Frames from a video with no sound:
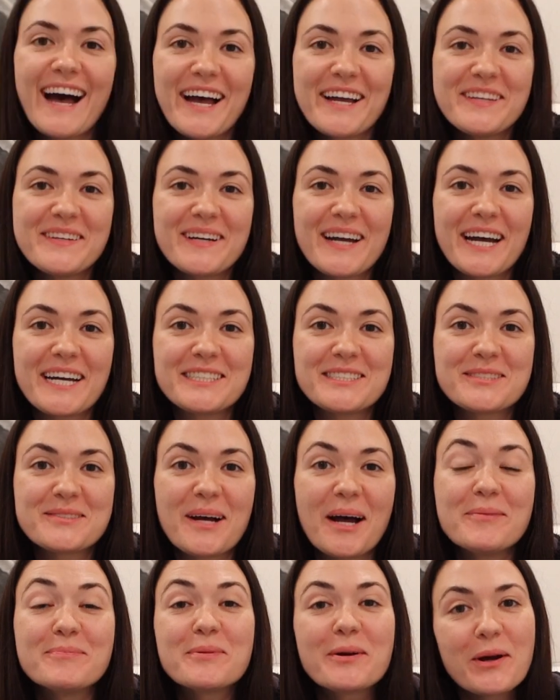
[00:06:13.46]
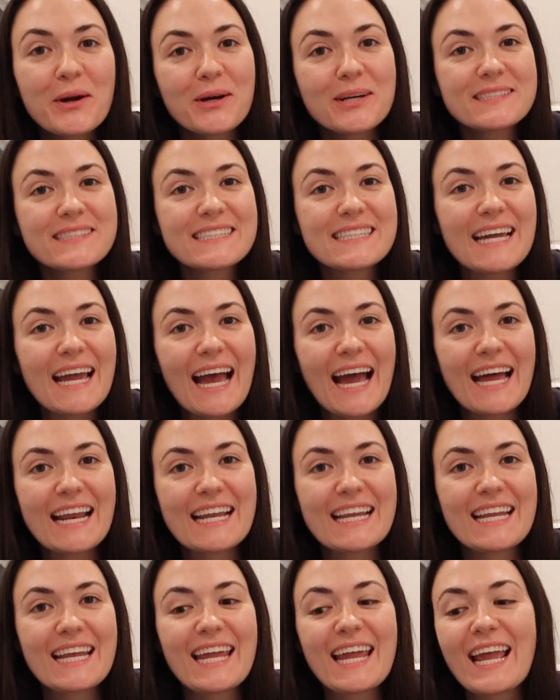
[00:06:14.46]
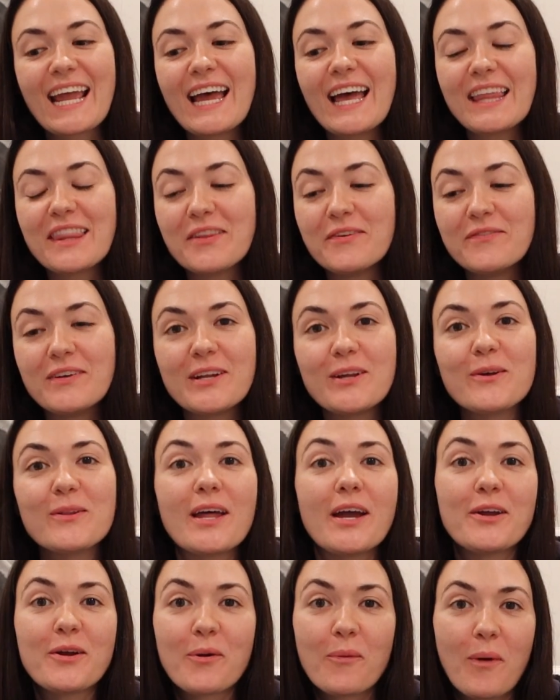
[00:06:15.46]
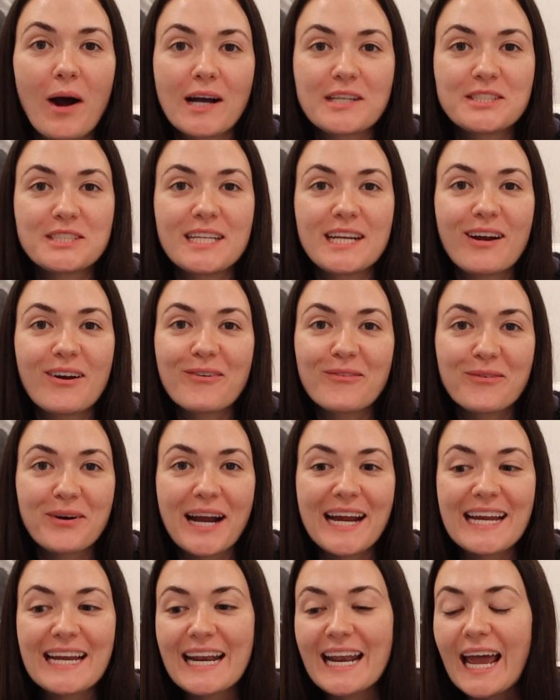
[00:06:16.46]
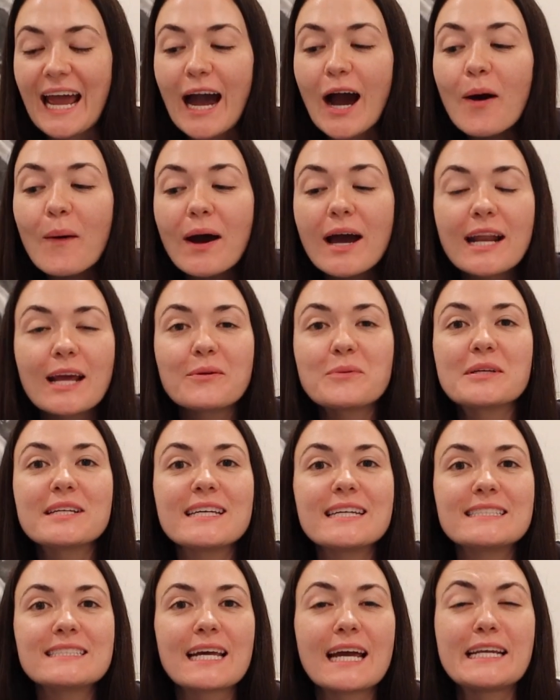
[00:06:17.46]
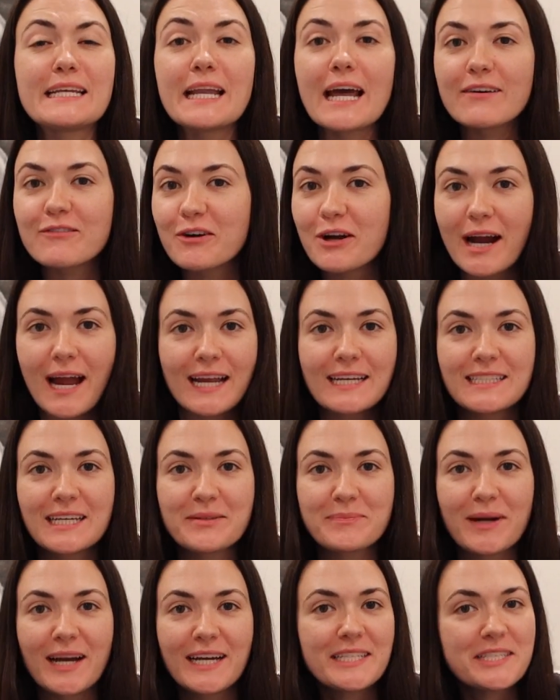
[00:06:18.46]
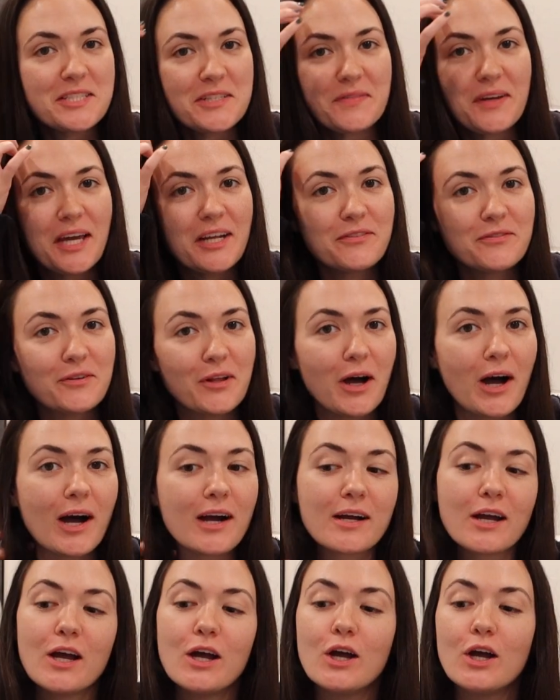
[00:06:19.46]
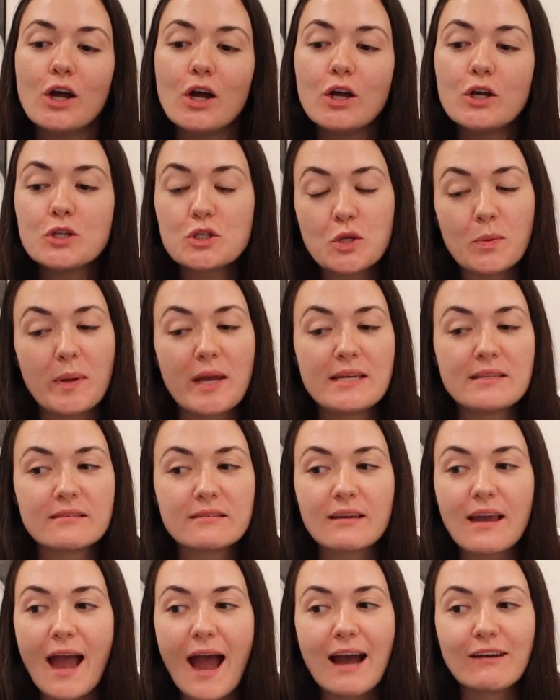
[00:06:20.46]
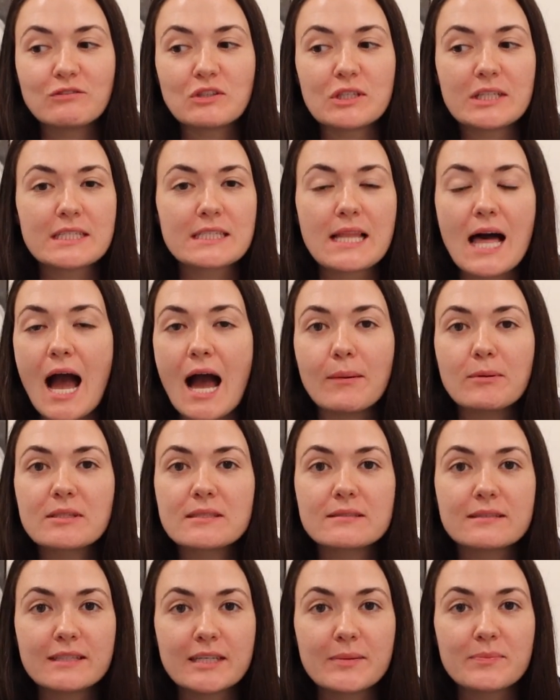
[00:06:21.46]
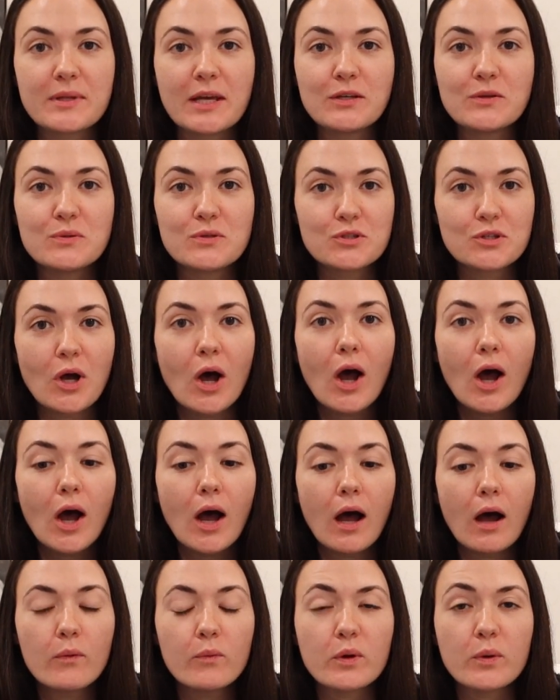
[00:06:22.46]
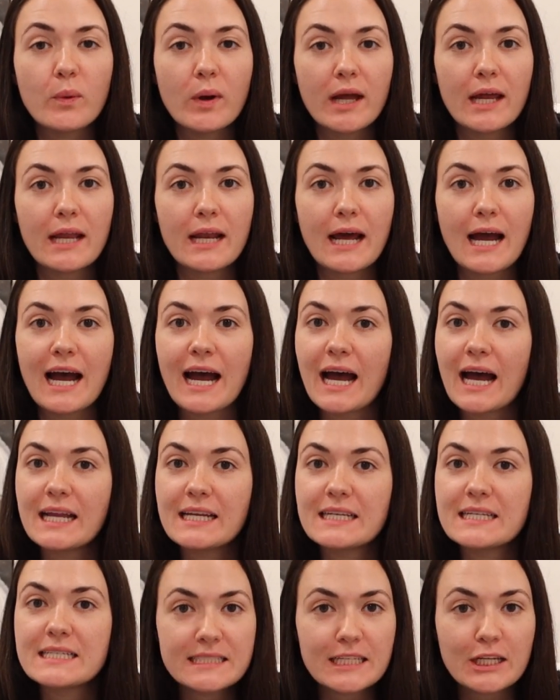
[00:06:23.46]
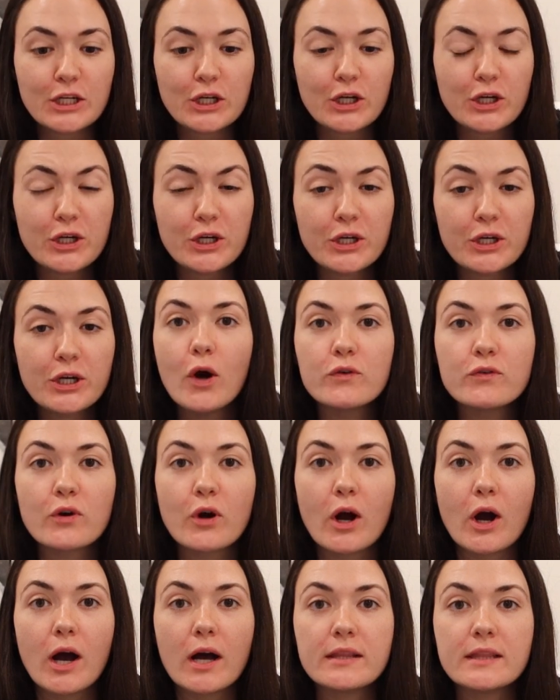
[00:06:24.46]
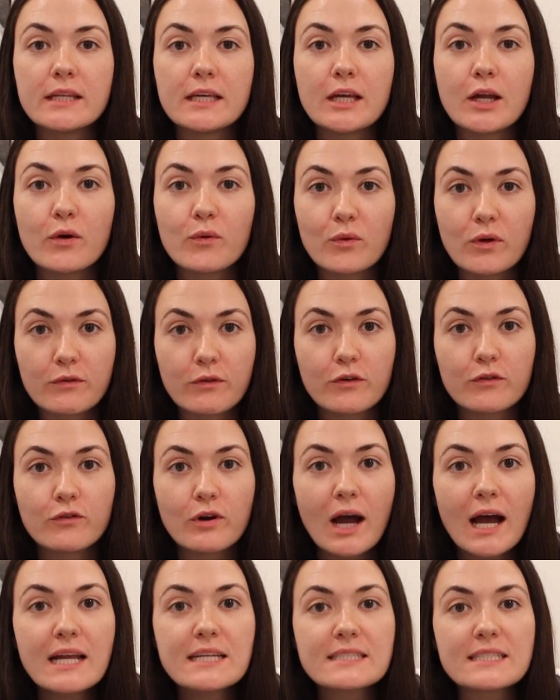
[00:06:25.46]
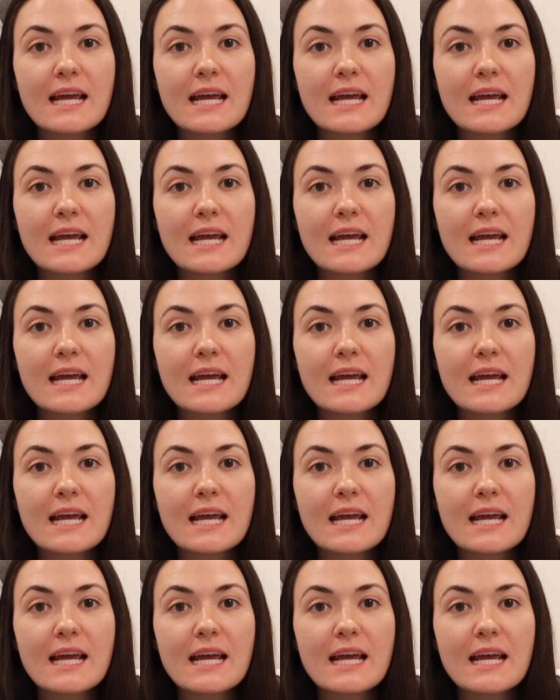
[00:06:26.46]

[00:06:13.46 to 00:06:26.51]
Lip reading: Hi you guys, I'm currently editing the video that you're watching right now, and I realized I never ended my Savannah vlog. So basically after this last clip that you saw, we went and had dinner over on the riverfront,